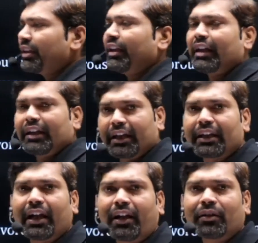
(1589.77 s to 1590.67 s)
in an
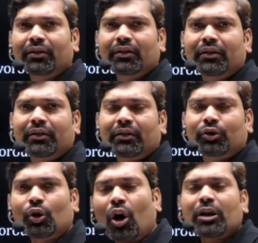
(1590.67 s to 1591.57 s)
area
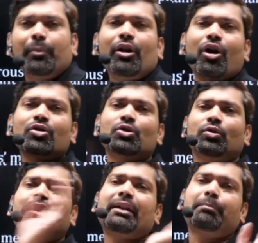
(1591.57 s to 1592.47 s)
not belongs to
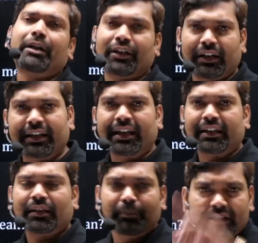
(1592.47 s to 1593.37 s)
that particular
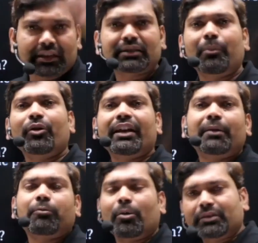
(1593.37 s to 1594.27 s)
area. Means somewhere,
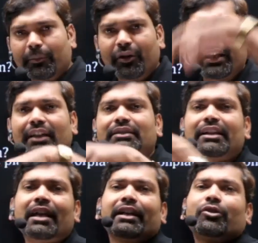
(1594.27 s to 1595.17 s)
from somewhere else
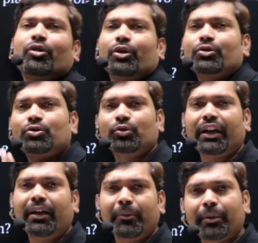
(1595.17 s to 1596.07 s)
they are introduced to
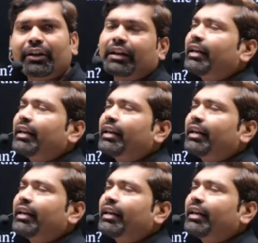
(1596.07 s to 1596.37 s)
a particular